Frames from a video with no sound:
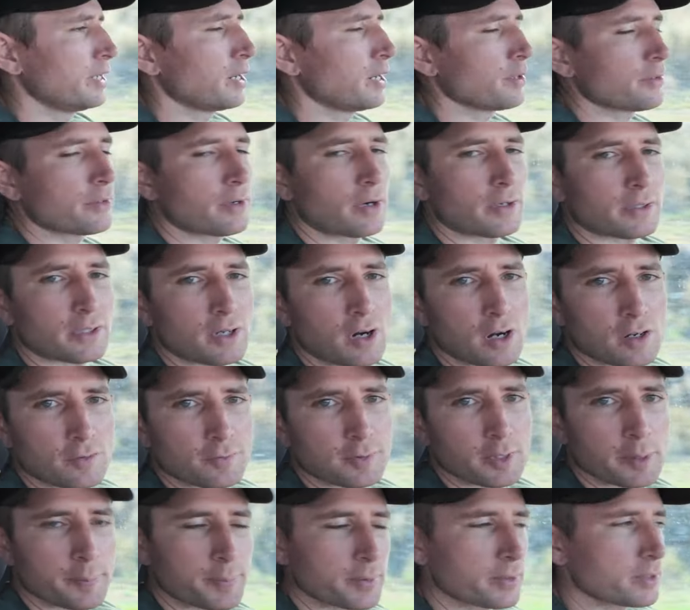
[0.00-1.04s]
Now, there are car
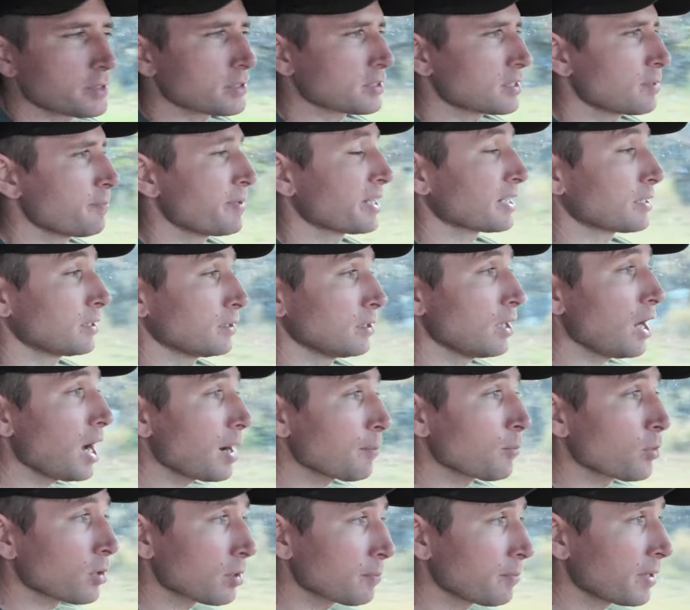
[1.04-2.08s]
flippers that make a
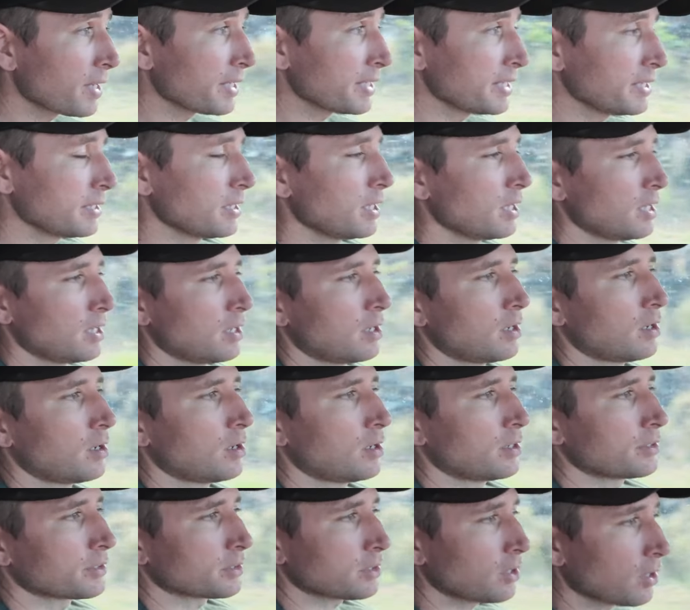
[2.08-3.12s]
lot more money
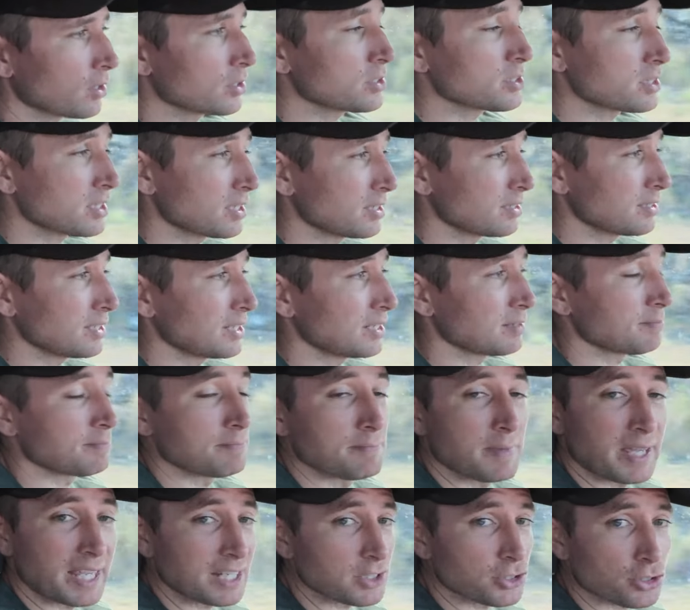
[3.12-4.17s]
on cars that need
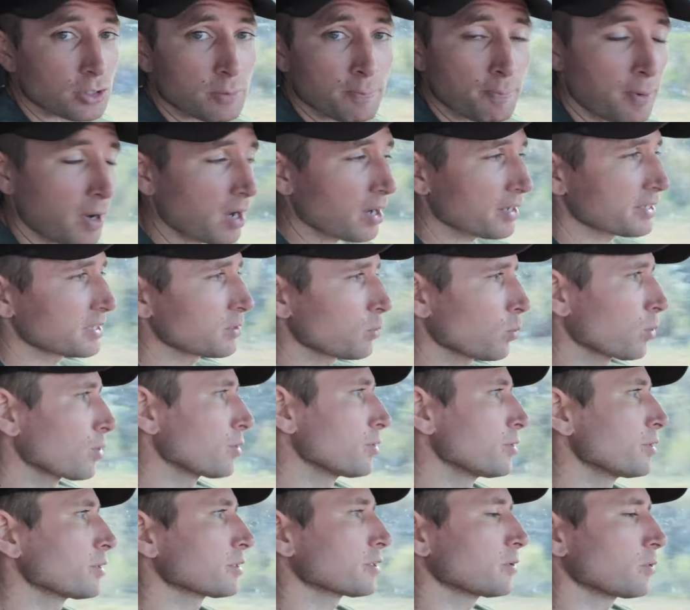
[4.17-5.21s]
major body
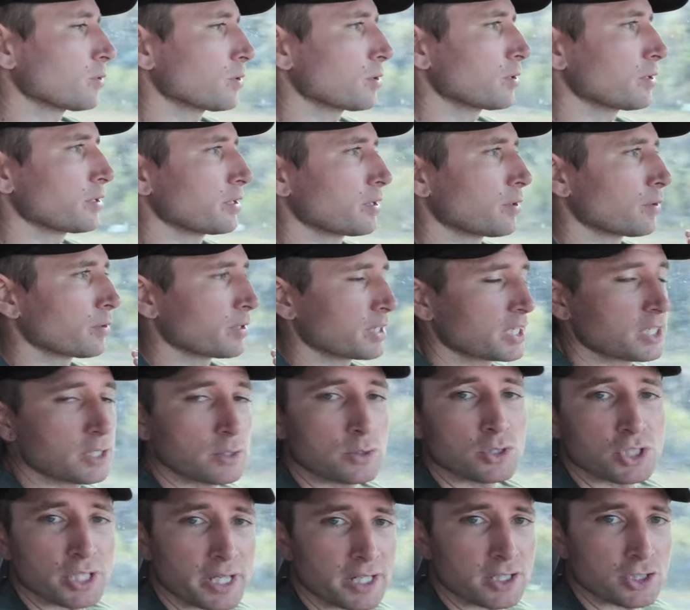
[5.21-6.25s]
work or
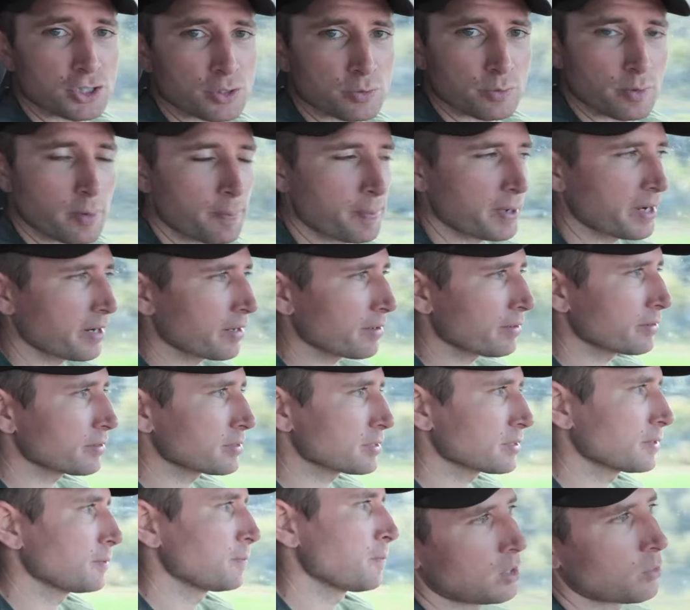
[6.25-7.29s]
huge engine
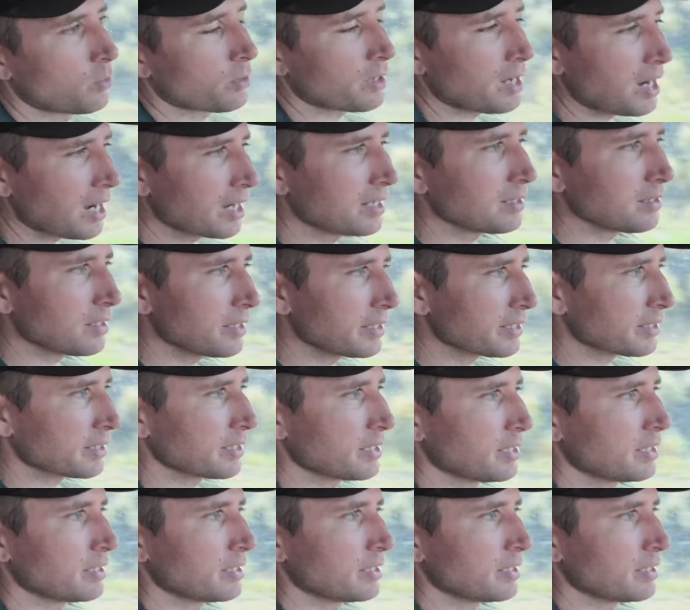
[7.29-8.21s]
repairs. What I like